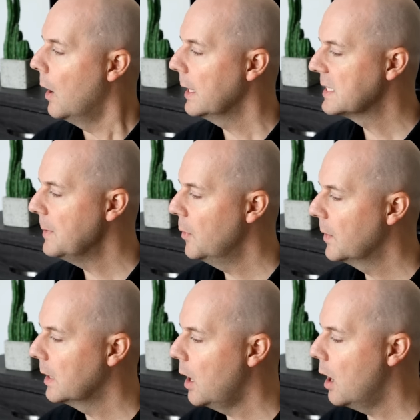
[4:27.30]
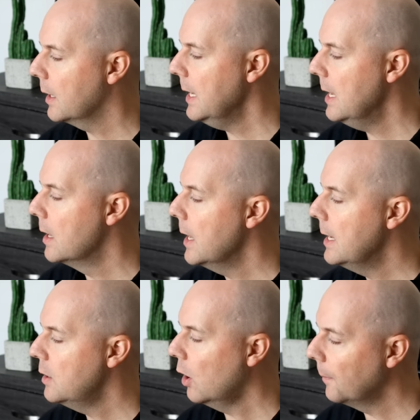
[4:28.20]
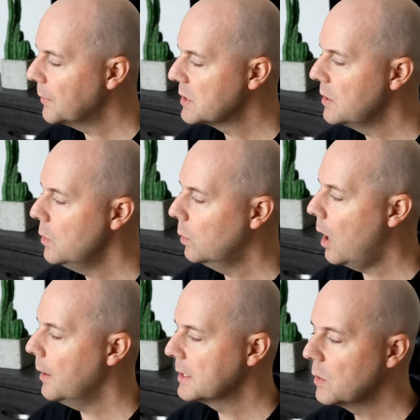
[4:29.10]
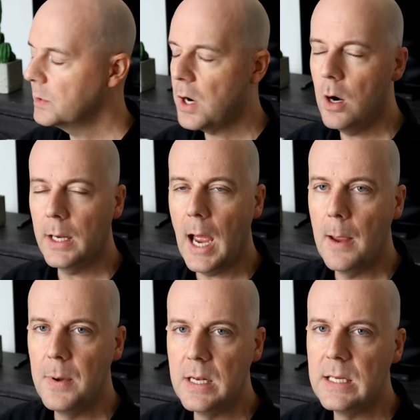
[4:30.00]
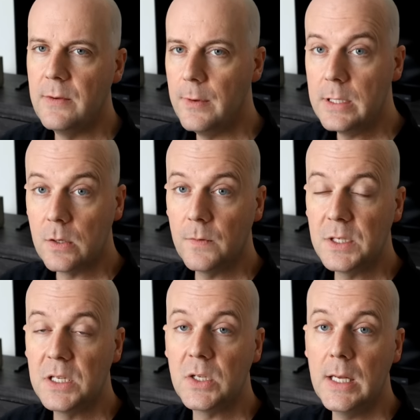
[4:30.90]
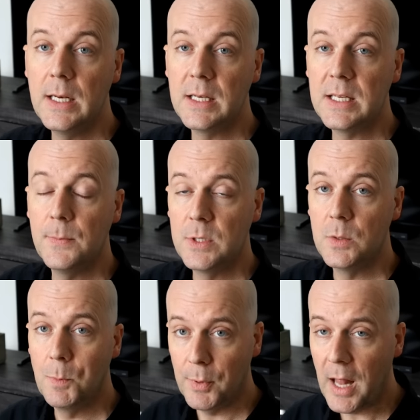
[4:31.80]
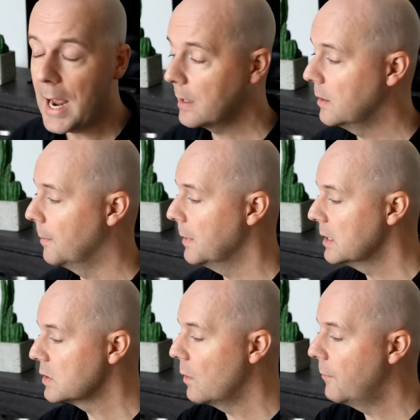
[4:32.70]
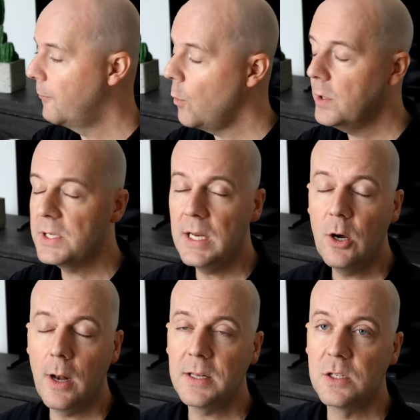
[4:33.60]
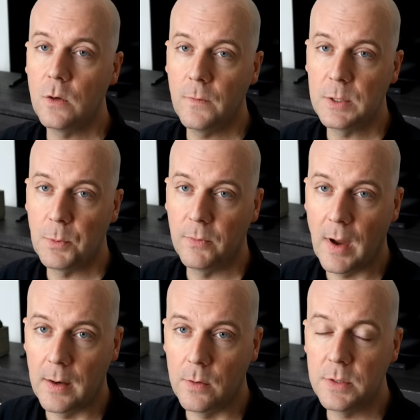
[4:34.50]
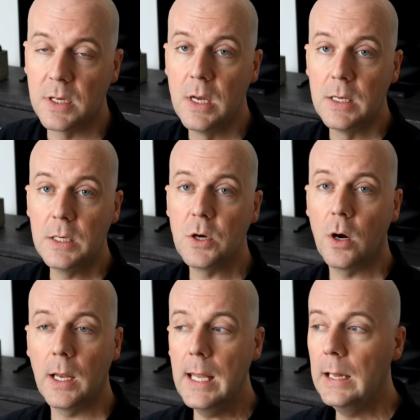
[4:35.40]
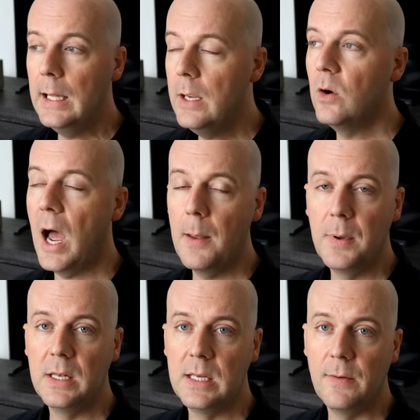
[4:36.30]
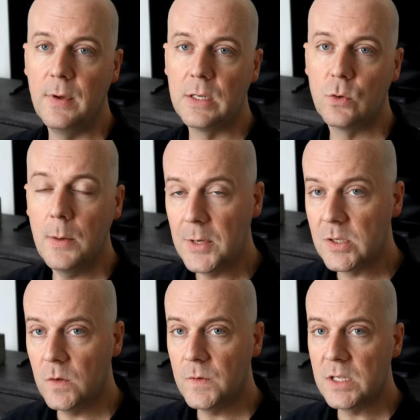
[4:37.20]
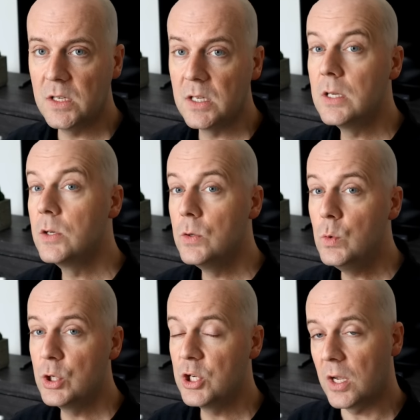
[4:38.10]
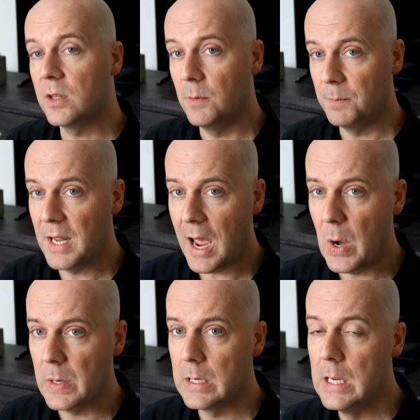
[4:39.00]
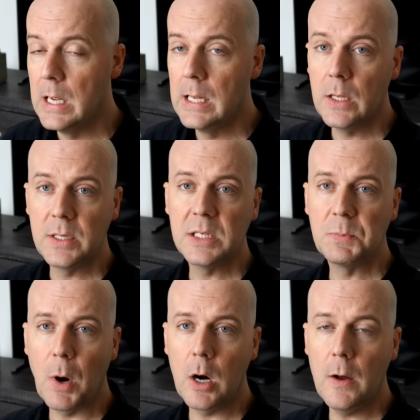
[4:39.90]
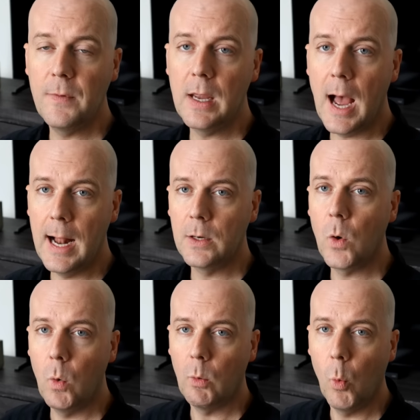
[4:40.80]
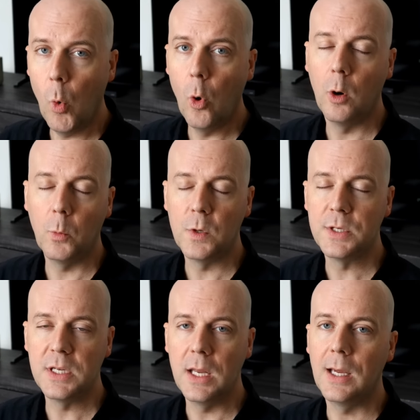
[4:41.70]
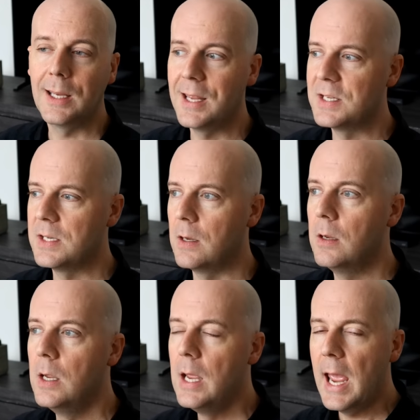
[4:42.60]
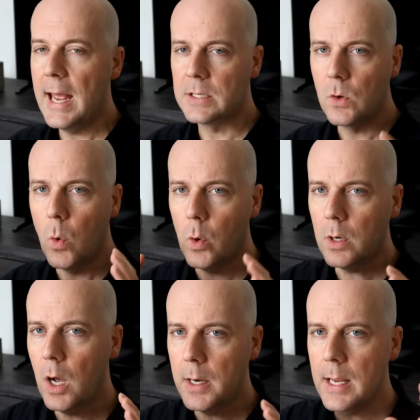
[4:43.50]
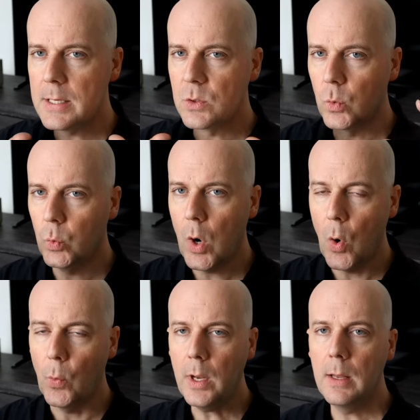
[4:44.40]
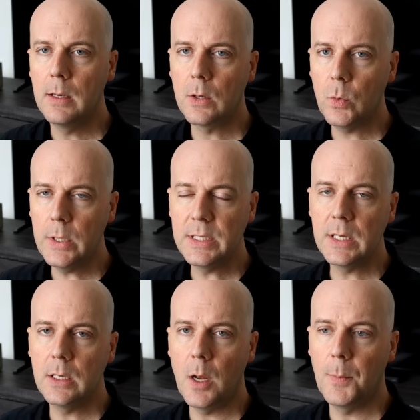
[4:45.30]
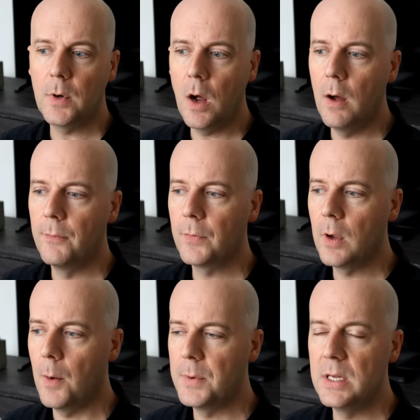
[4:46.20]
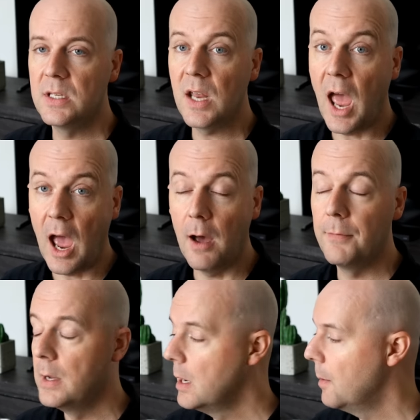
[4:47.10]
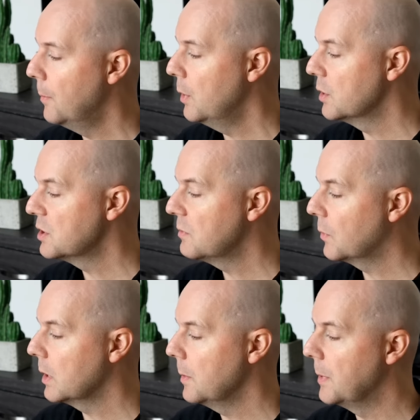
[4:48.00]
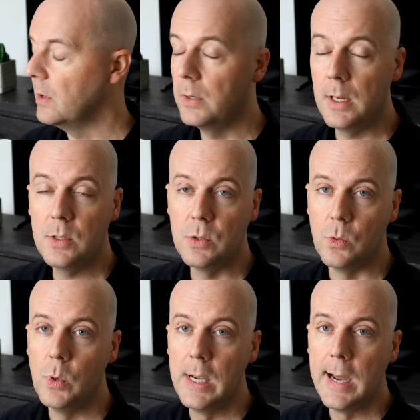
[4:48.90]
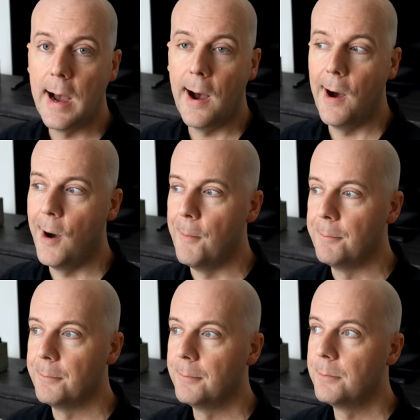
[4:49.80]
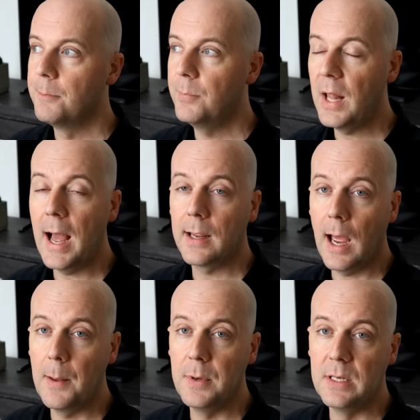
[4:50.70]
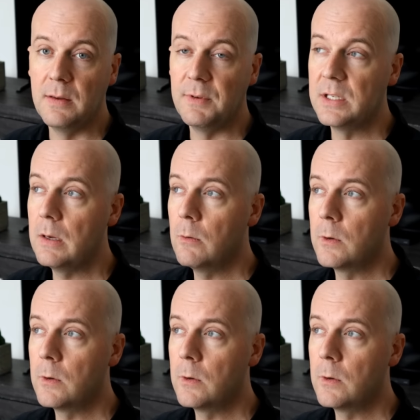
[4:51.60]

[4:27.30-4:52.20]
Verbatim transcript: All right, let's keep moving along in Europe, there's a new law that's going to target IPTV services in an attempt to block them. it's going to force internet service providers to target illegal IPTV streaming services to shut them down. Now, this is part of an ongoing war we're seeing against it. As cord cutting has grown, an increasing number of companies have pushed for the ability to um, block IPTV